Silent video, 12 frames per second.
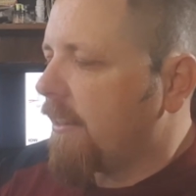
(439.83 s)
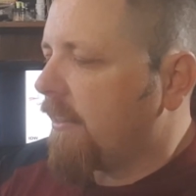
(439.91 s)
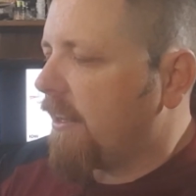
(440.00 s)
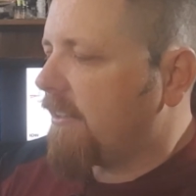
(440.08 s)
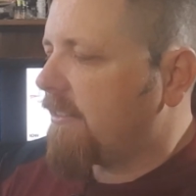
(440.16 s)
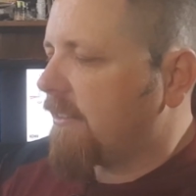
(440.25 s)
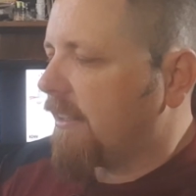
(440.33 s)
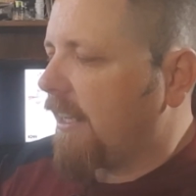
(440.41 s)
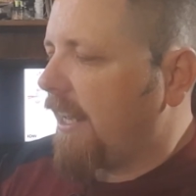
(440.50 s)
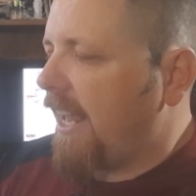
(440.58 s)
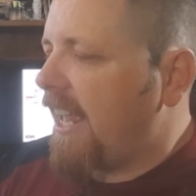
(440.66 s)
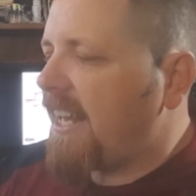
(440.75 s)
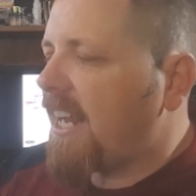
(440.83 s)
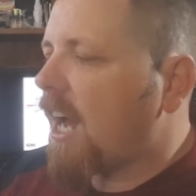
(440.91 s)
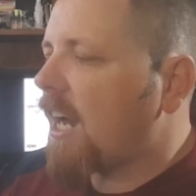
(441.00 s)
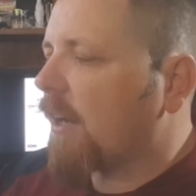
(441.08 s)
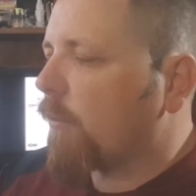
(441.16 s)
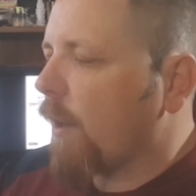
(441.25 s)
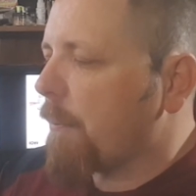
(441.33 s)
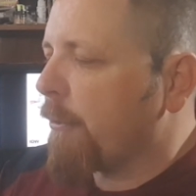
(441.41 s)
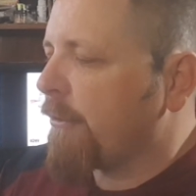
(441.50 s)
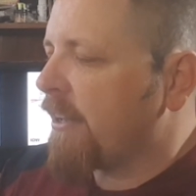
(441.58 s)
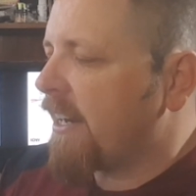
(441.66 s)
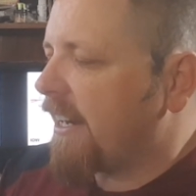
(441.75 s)
This idiotic
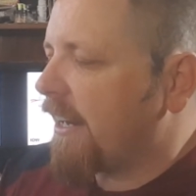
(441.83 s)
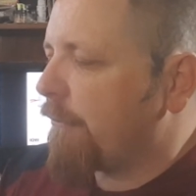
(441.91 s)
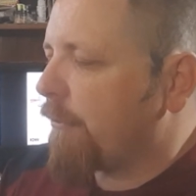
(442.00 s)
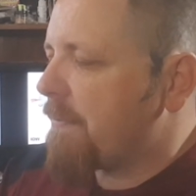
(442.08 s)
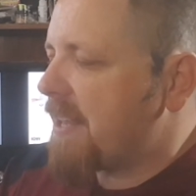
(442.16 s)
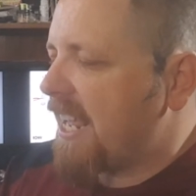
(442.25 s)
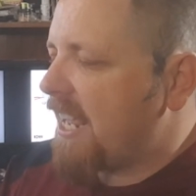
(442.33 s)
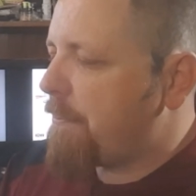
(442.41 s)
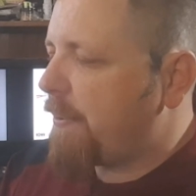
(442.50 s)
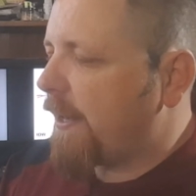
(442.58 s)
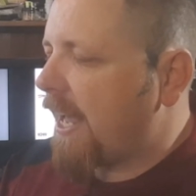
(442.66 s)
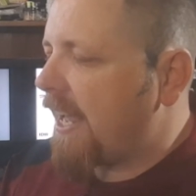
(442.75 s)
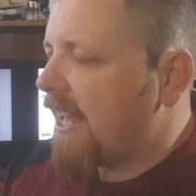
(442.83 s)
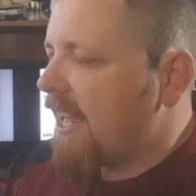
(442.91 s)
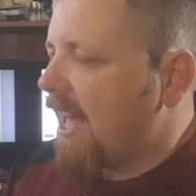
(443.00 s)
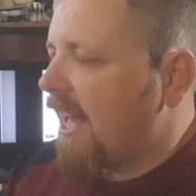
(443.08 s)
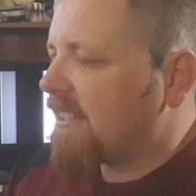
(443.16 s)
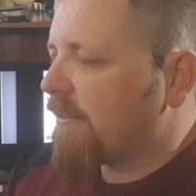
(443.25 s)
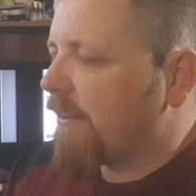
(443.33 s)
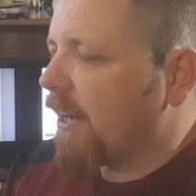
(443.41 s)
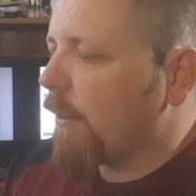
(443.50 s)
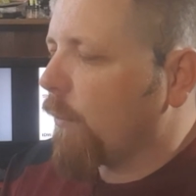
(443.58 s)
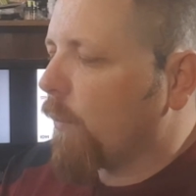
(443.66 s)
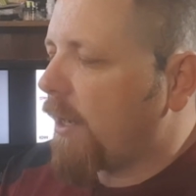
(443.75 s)
representative from the EPA has a
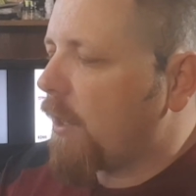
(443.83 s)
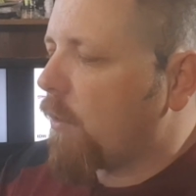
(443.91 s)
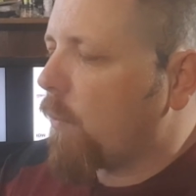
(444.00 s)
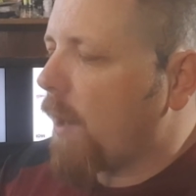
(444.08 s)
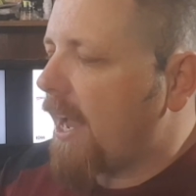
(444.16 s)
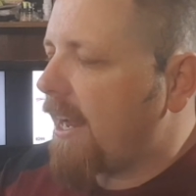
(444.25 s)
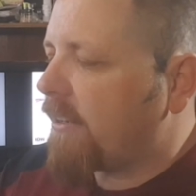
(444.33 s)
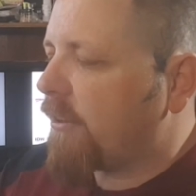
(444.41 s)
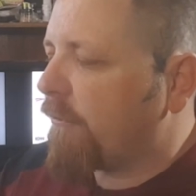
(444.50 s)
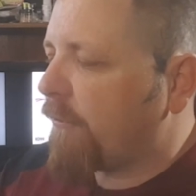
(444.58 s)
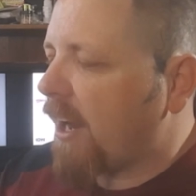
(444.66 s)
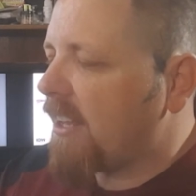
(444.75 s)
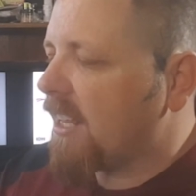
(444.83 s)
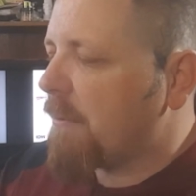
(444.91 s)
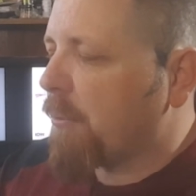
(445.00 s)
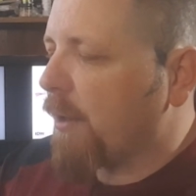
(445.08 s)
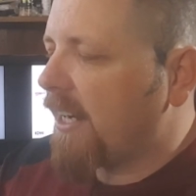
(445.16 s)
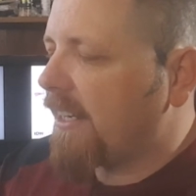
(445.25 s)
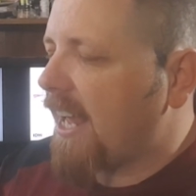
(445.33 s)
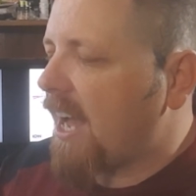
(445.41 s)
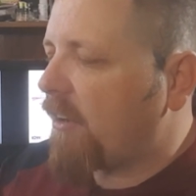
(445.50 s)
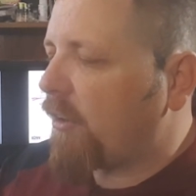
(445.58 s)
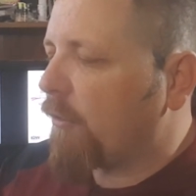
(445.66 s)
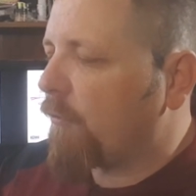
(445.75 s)
very real way to finally bring
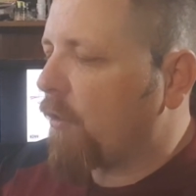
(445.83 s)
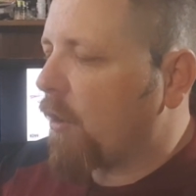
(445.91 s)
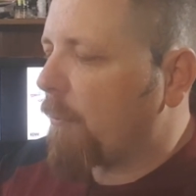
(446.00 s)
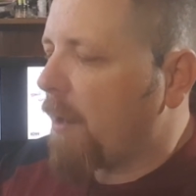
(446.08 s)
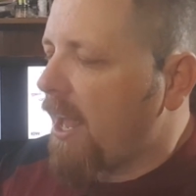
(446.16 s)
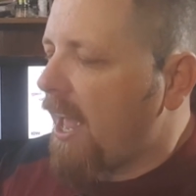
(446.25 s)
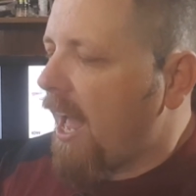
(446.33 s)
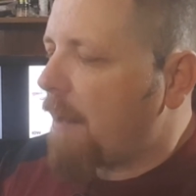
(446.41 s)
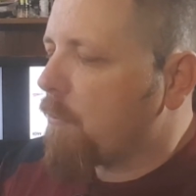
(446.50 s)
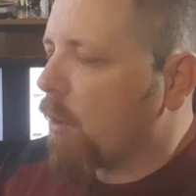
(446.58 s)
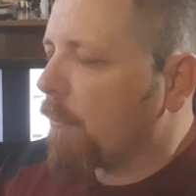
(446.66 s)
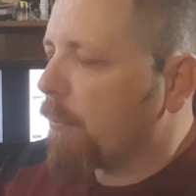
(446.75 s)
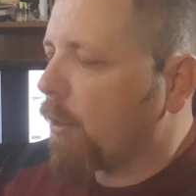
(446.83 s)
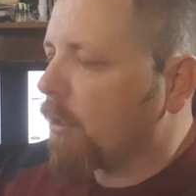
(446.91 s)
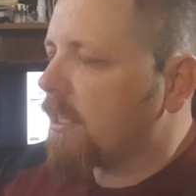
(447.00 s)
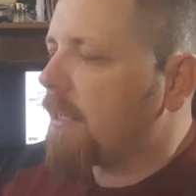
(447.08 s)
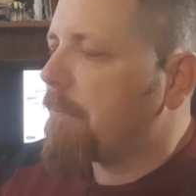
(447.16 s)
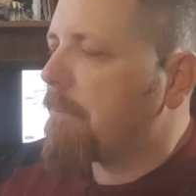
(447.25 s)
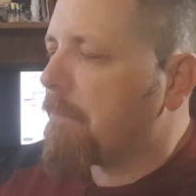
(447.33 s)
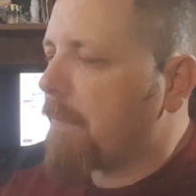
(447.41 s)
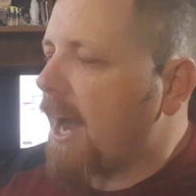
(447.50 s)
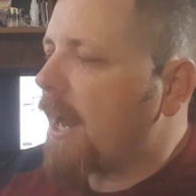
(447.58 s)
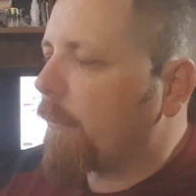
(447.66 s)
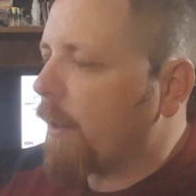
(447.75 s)
down your firm, and more importantly,
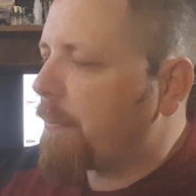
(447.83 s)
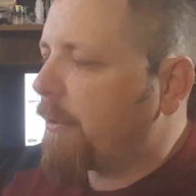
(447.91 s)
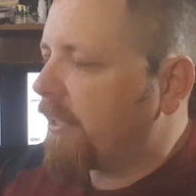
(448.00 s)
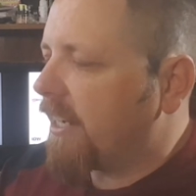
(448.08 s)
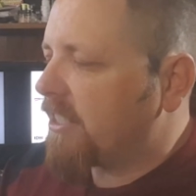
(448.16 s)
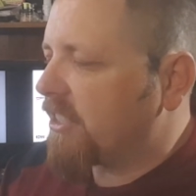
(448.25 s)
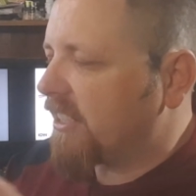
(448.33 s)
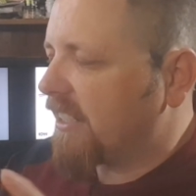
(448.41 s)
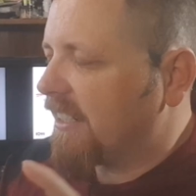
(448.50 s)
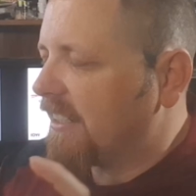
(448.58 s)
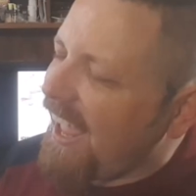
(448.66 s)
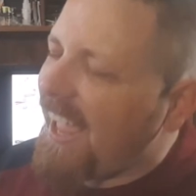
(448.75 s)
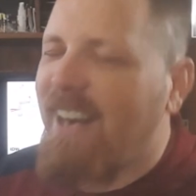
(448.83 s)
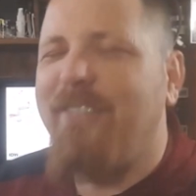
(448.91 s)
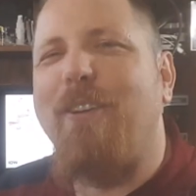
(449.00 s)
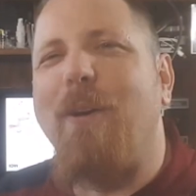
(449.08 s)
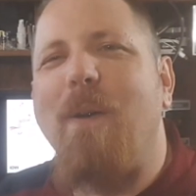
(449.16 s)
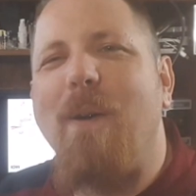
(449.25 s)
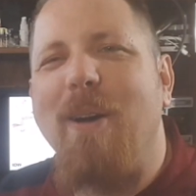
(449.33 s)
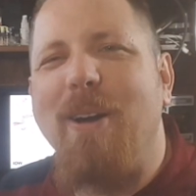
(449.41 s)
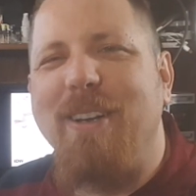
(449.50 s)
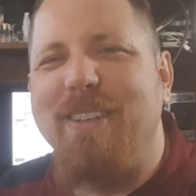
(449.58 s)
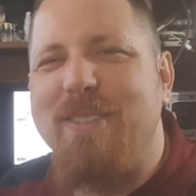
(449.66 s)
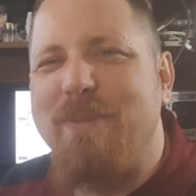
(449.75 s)
my reputation. And of
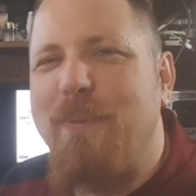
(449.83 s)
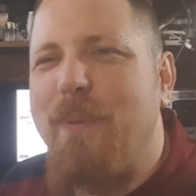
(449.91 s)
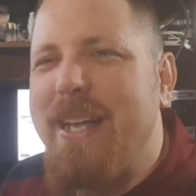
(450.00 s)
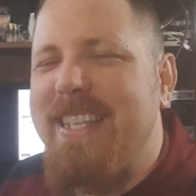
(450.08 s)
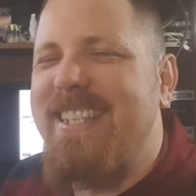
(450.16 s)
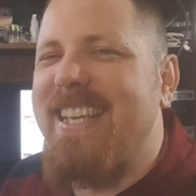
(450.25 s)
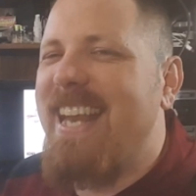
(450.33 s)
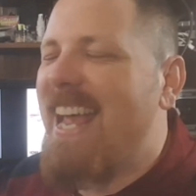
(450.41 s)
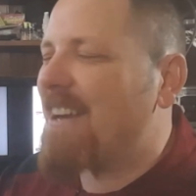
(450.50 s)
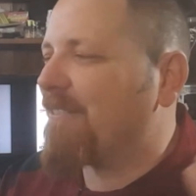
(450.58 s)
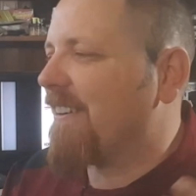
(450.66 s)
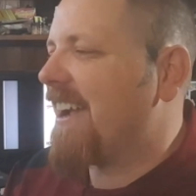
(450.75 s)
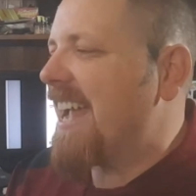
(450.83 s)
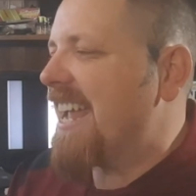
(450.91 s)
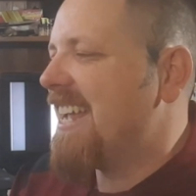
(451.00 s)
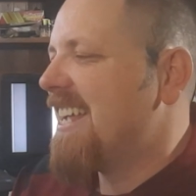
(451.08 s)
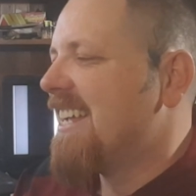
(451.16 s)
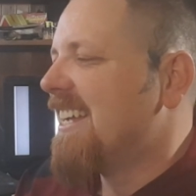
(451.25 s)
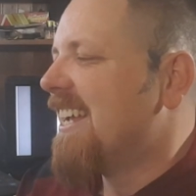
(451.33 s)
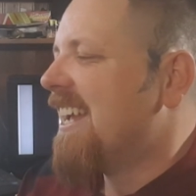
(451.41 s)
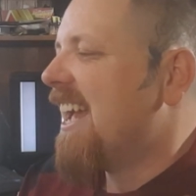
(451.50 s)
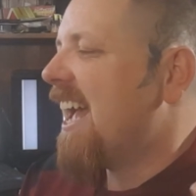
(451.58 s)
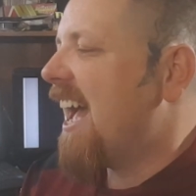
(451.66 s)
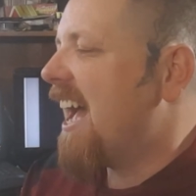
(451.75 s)
course, Winston and Ray.
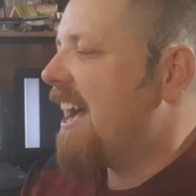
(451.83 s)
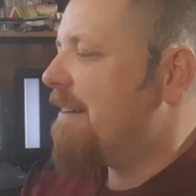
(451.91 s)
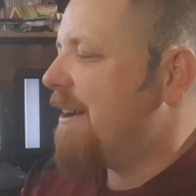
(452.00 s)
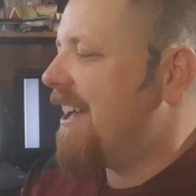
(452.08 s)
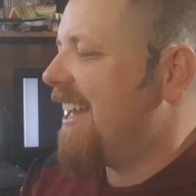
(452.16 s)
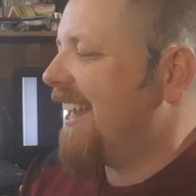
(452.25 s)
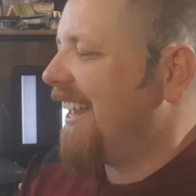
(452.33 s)
Um,